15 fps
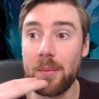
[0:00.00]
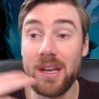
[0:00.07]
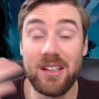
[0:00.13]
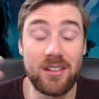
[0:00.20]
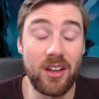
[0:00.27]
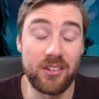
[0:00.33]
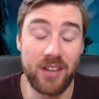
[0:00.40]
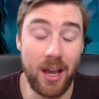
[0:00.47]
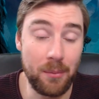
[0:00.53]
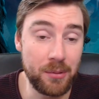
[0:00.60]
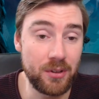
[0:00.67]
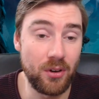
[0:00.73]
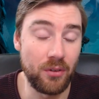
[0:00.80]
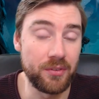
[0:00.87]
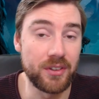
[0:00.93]
It does
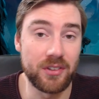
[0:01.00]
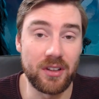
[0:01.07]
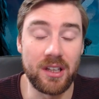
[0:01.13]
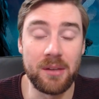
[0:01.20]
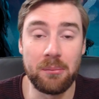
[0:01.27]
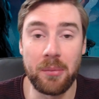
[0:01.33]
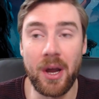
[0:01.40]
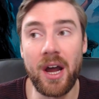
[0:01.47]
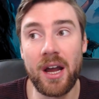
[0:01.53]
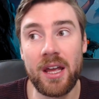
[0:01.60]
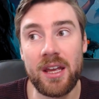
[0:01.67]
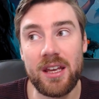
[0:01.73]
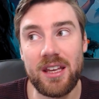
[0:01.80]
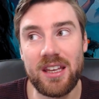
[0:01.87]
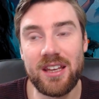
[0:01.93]
happen, obviously, but
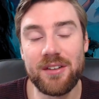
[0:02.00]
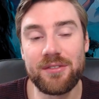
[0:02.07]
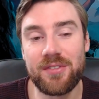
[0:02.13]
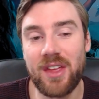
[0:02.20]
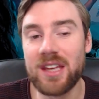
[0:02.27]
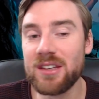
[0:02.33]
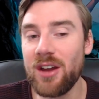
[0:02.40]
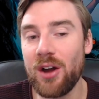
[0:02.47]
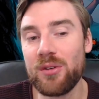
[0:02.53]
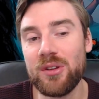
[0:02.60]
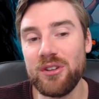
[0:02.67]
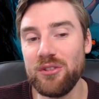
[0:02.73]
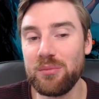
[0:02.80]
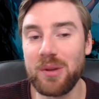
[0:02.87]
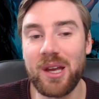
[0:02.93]
if they know
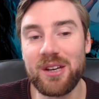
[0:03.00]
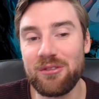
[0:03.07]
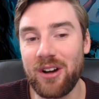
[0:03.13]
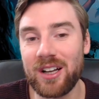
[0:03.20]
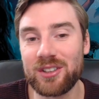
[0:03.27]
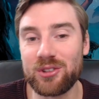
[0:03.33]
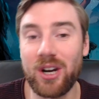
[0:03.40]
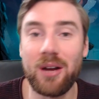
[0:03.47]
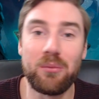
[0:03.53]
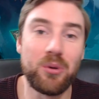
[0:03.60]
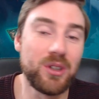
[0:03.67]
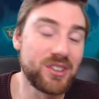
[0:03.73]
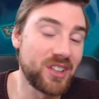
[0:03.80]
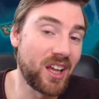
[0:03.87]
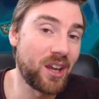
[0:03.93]
that you've played Rat Trap,
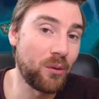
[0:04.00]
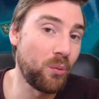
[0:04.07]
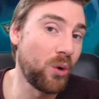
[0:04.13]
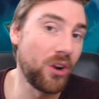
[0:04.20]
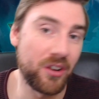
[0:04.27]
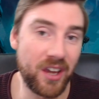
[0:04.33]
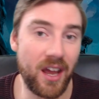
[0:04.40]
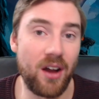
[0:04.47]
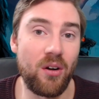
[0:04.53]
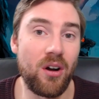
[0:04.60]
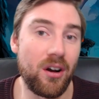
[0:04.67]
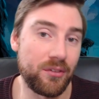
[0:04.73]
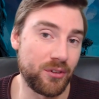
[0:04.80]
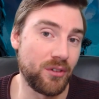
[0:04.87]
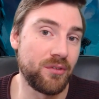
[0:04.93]
which they can work out
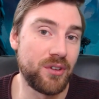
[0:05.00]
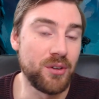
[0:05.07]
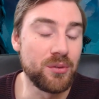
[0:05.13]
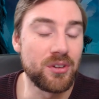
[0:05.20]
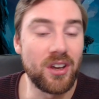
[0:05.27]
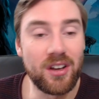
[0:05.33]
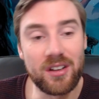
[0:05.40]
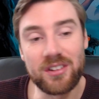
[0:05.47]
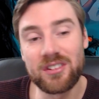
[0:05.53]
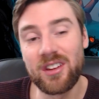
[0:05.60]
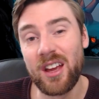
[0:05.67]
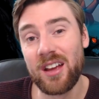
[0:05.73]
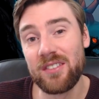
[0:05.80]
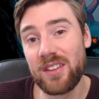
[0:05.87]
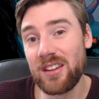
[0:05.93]
after a few turns,
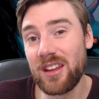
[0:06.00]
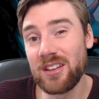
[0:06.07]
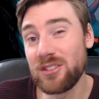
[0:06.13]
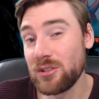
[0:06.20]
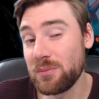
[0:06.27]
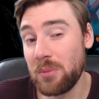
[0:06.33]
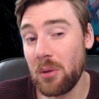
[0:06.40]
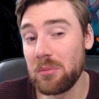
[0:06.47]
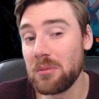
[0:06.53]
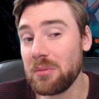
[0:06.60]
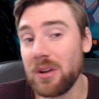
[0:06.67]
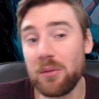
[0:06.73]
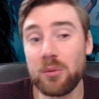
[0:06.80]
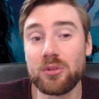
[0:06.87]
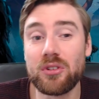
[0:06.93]
then they just
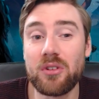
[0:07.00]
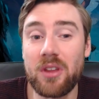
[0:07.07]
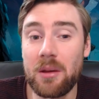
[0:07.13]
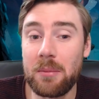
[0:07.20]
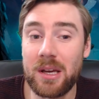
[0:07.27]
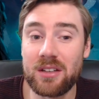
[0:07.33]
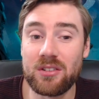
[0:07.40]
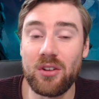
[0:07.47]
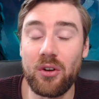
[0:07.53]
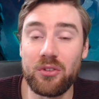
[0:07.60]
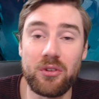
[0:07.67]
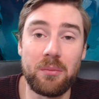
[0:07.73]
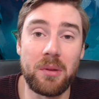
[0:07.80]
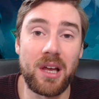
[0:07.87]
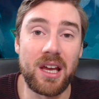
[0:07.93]
probably will do their best not
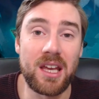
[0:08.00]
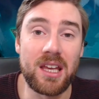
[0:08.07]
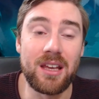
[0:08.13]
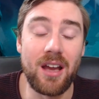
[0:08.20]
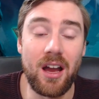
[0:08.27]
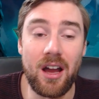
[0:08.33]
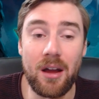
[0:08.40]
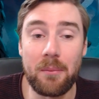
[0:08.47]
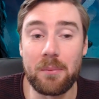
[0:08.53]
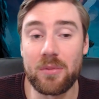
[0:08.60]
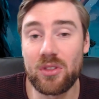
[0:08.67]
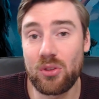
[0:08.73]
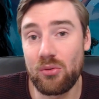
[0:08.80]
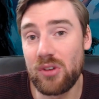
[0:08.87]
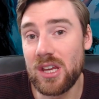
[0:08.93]
to play
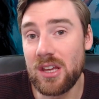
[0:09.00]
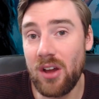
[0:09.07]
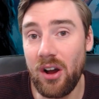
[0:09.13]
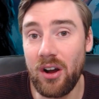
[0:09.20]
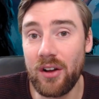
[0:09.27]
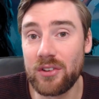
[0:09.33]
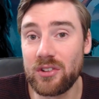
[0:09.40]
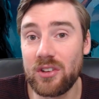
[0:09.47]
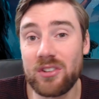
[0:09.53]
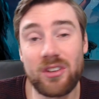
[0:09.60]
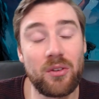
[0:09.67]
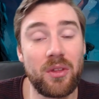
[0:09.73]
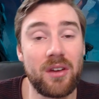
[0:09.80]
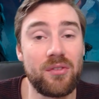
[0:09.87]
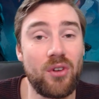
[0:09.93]
3 cards
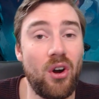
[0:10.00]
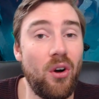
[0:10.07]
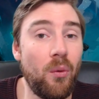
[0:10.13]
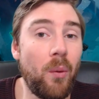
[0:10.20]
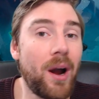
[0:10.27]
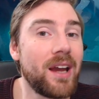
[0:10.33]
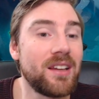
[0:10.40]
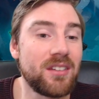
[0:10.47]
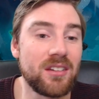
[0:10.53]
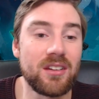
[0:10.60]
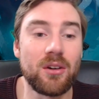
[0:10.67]
until they've got a way to